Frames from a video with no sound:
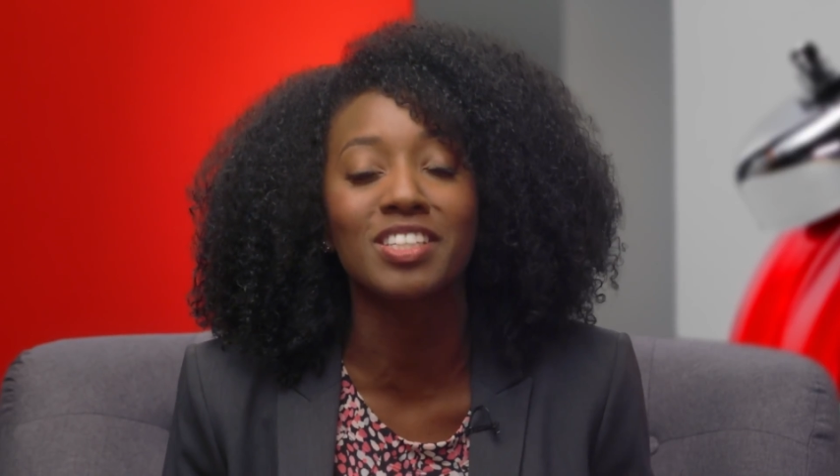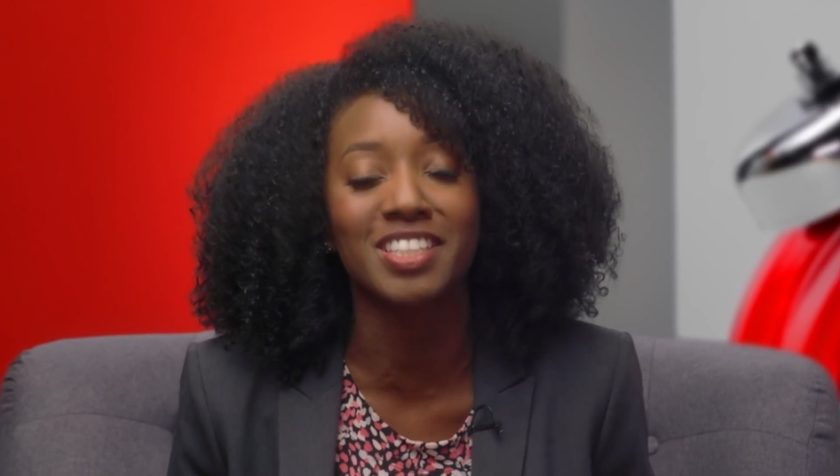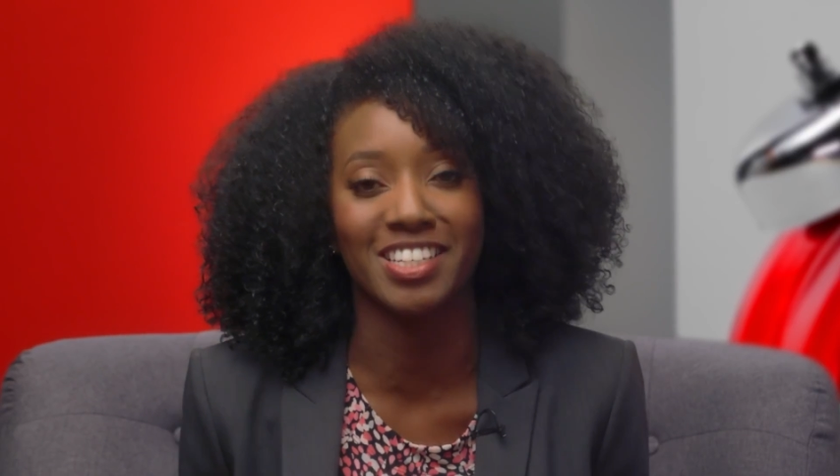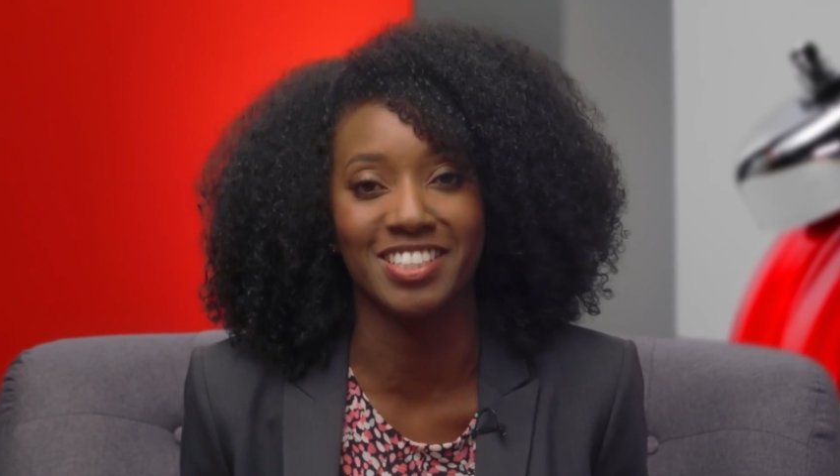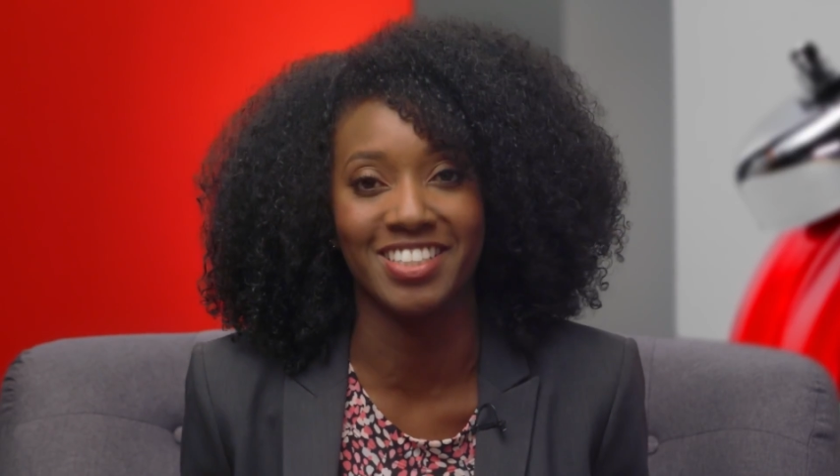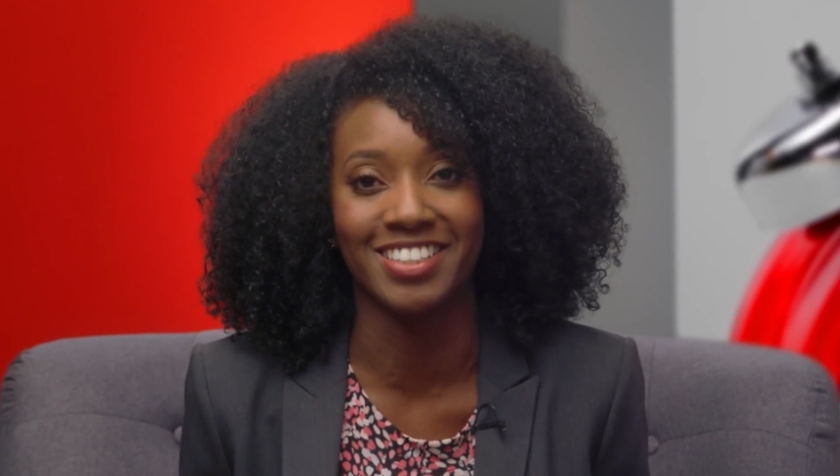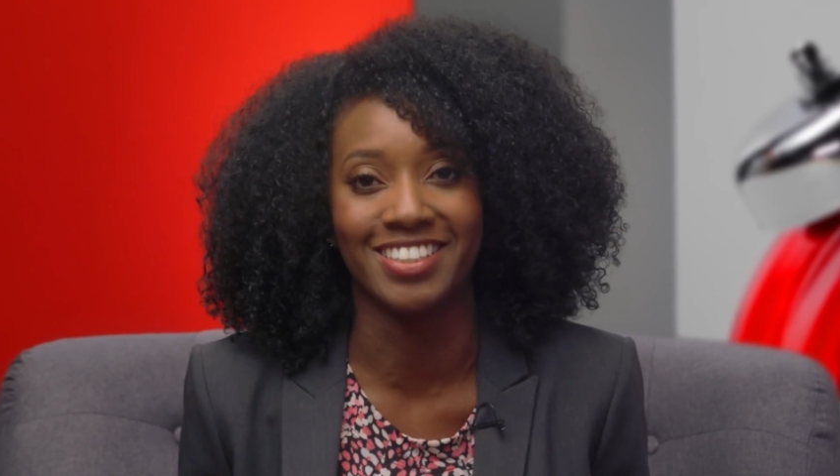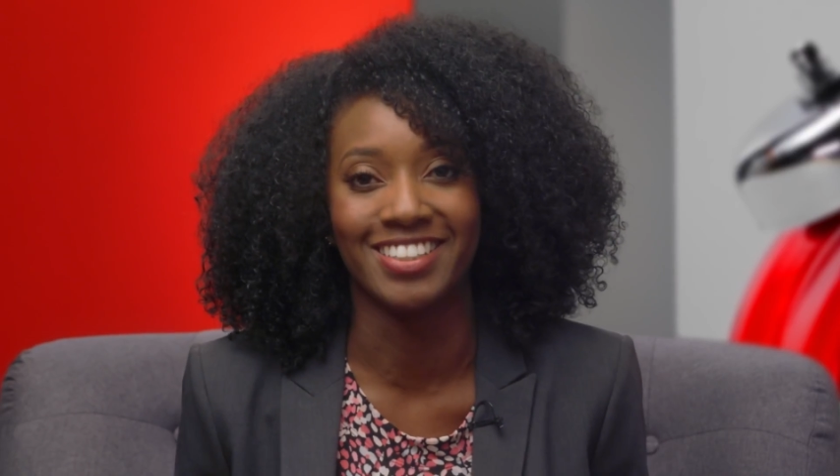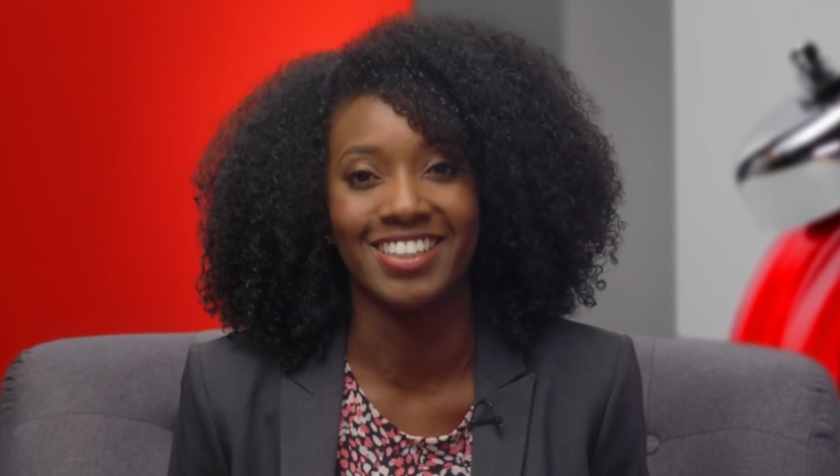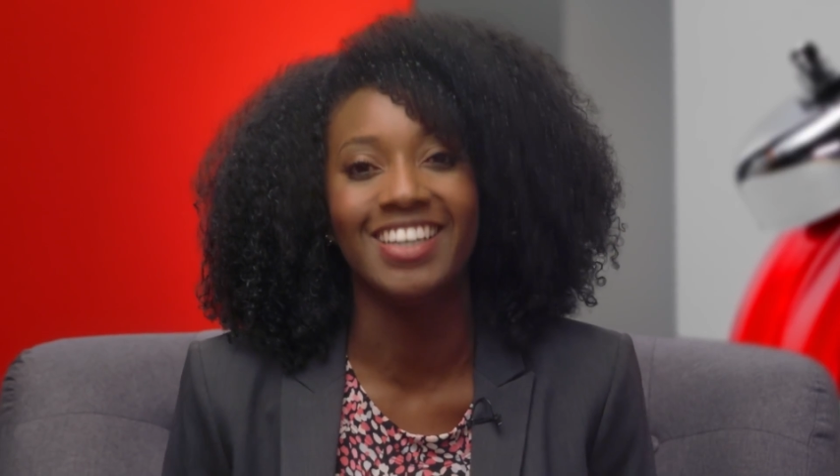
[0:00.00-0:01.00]
session.
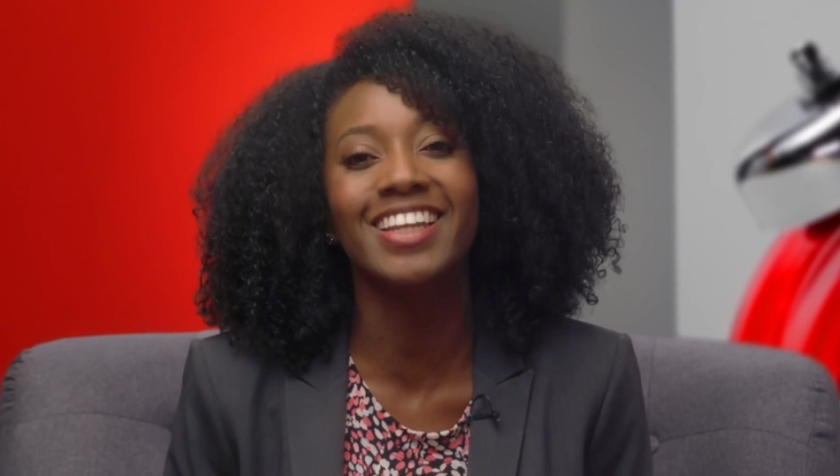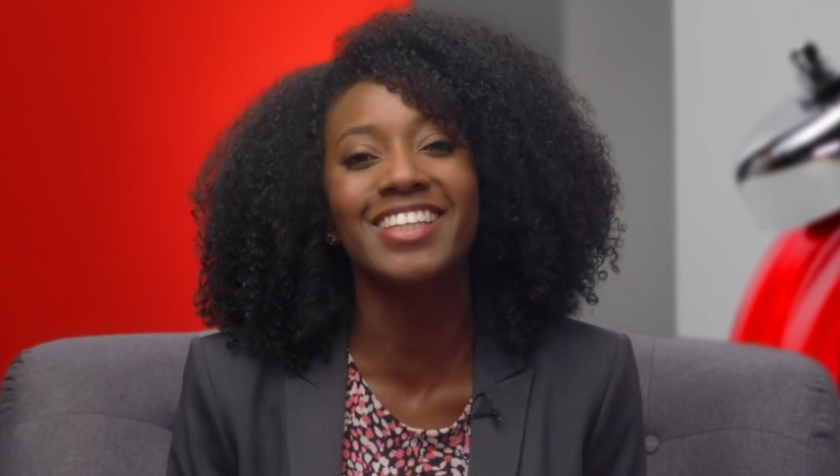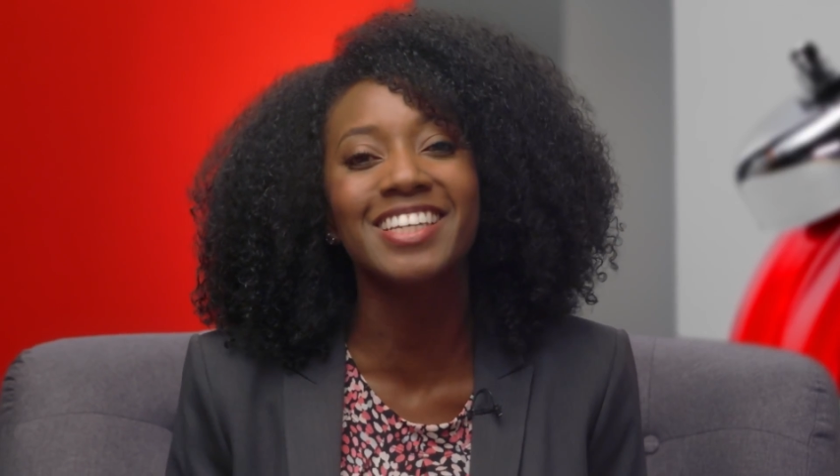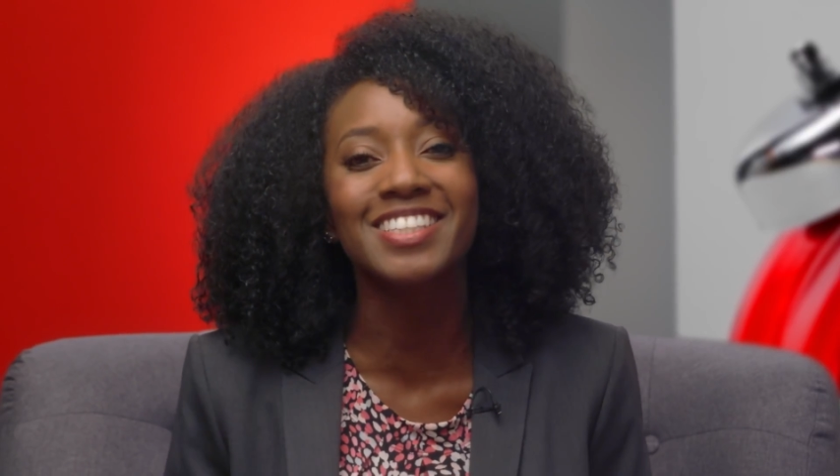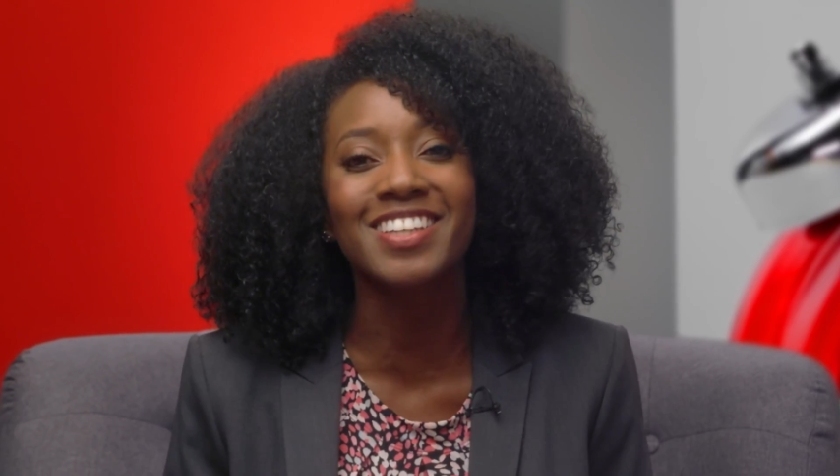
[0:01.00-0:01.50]
Let's get